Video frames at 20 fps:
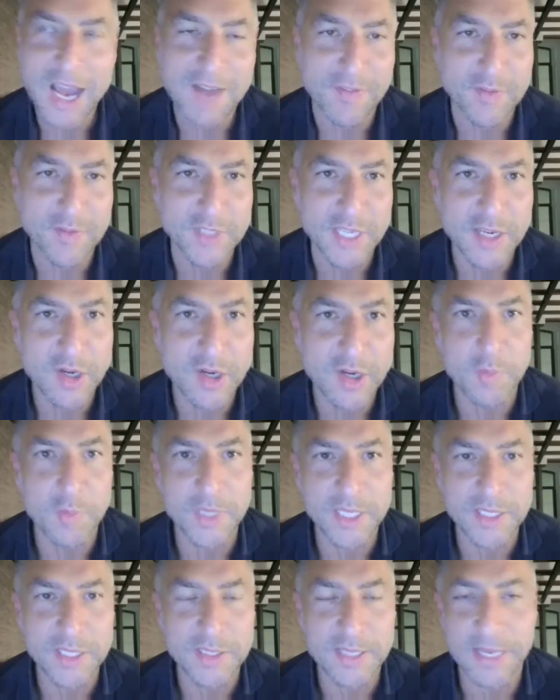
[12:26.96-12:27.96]
half of the
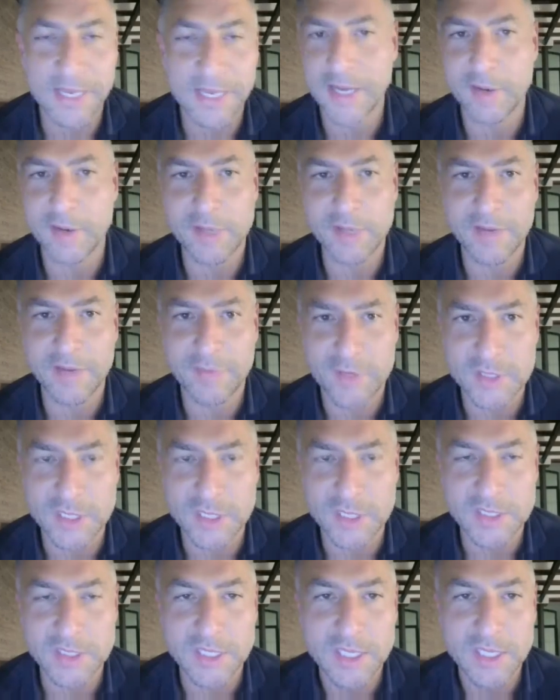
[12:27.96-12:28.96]
economy that cannot get
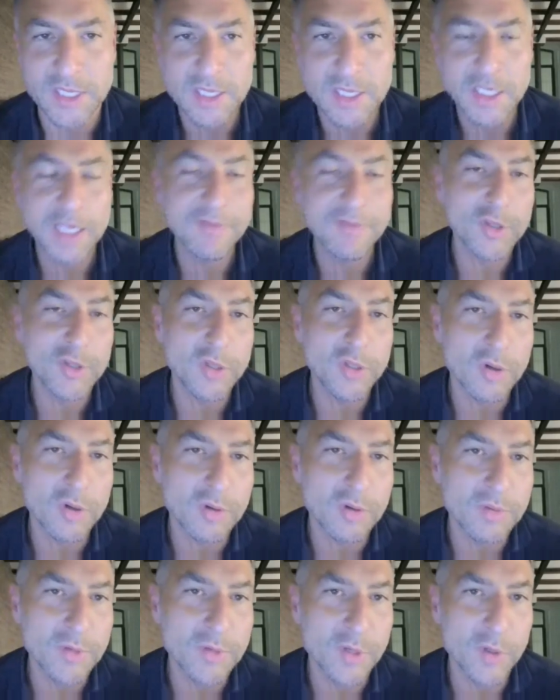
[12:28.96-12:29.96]
funded, even
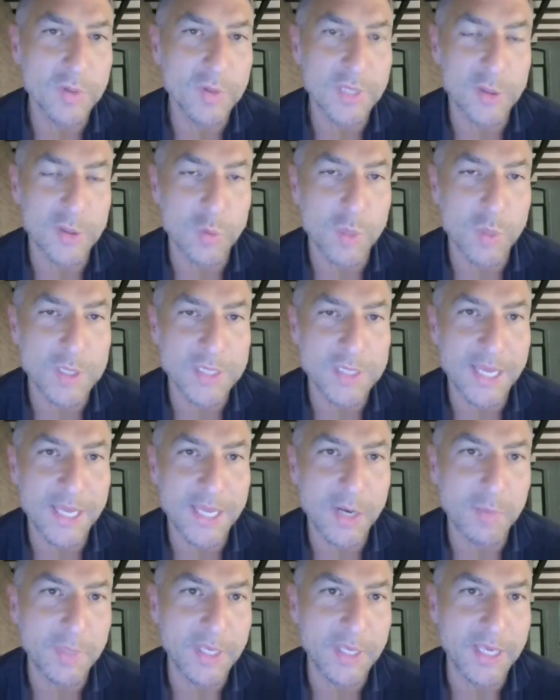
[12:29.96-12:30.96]
though they're the ones that
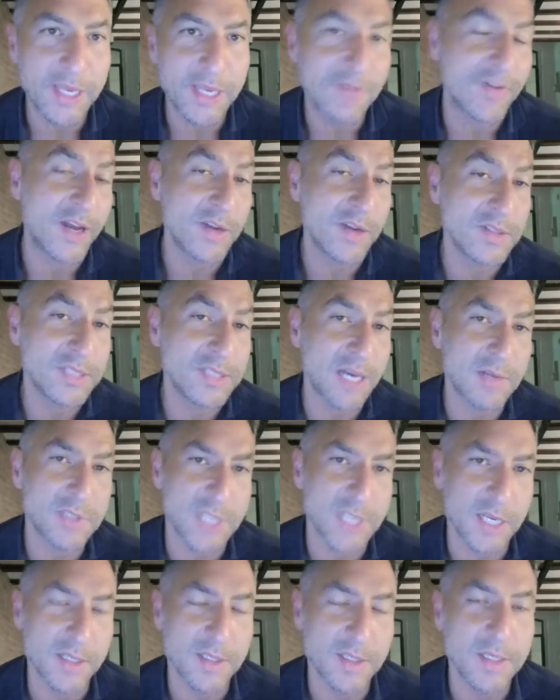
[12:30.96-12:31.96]
cannot get financed
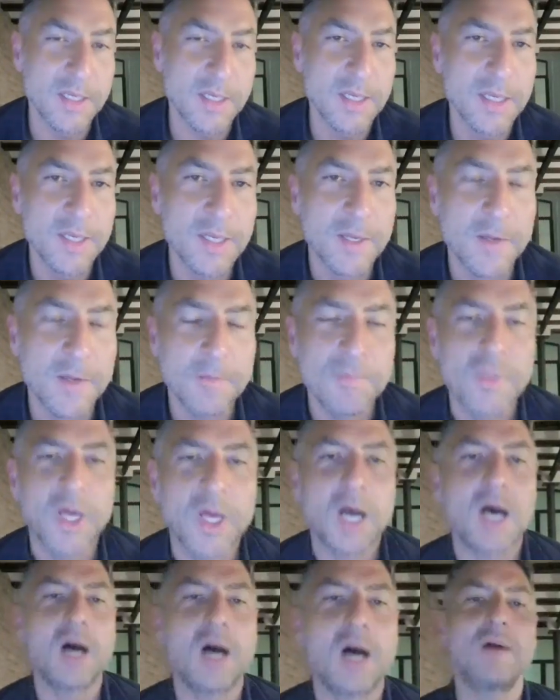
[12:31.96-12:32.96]
outside.
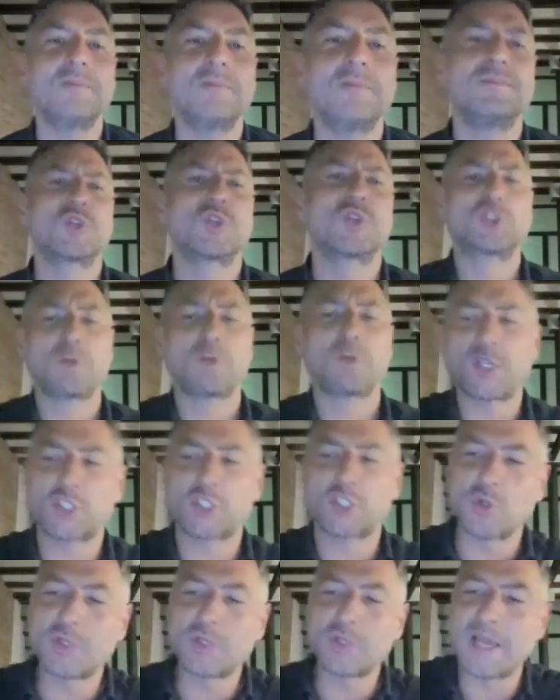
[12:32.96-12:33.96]
So much
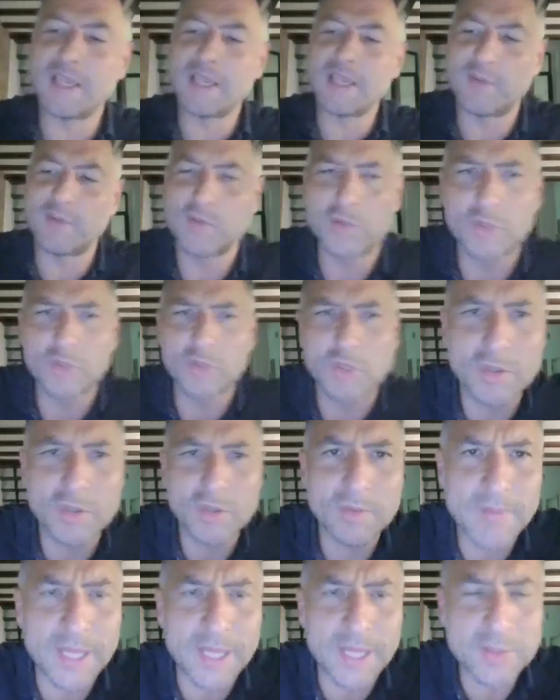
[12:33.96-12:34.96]
so that even
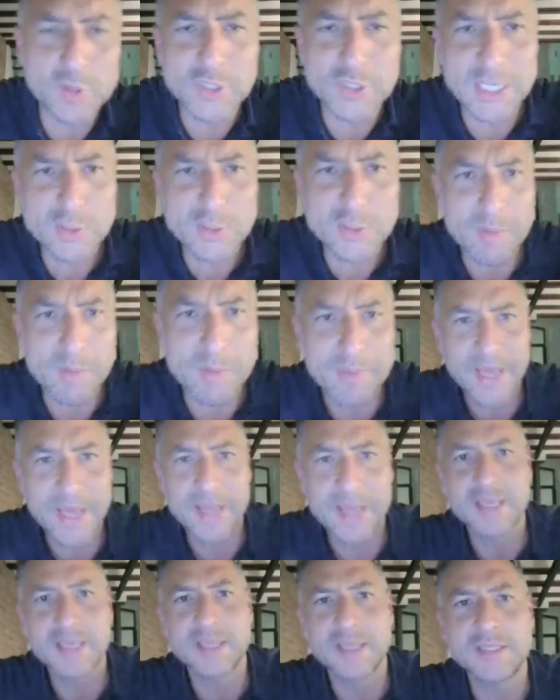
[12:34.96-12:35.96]
the central
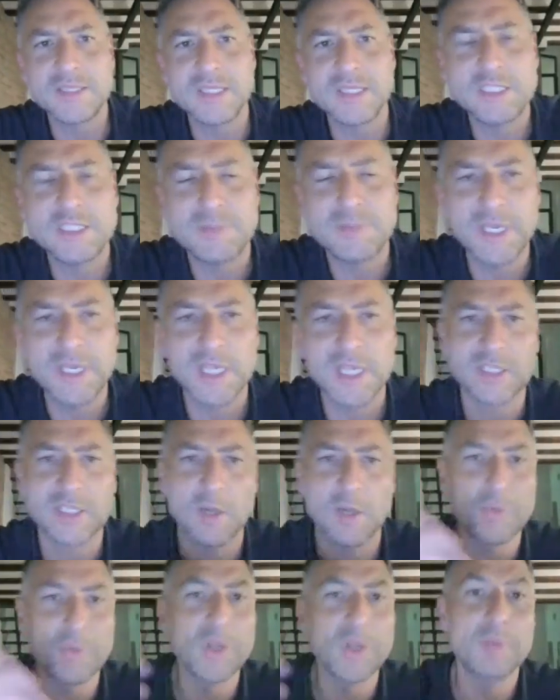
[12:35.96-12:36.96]
bank and EDB have
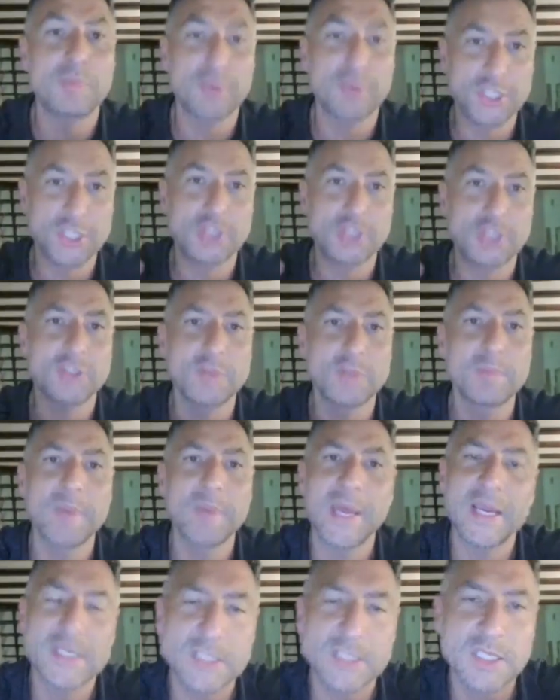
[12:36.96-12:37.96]
start putting pressures on
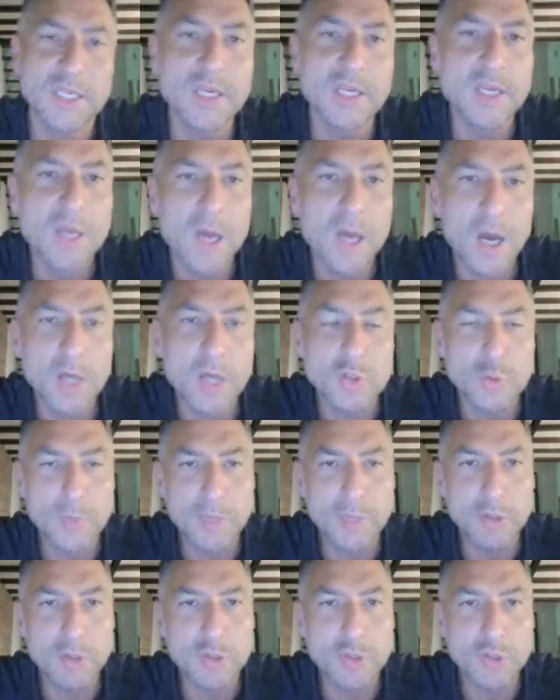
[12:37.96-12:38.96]
banks to
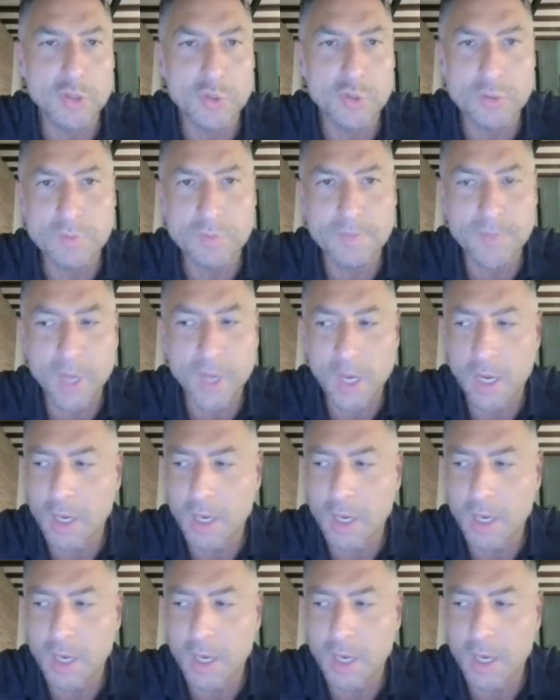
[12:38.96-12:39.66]
be able to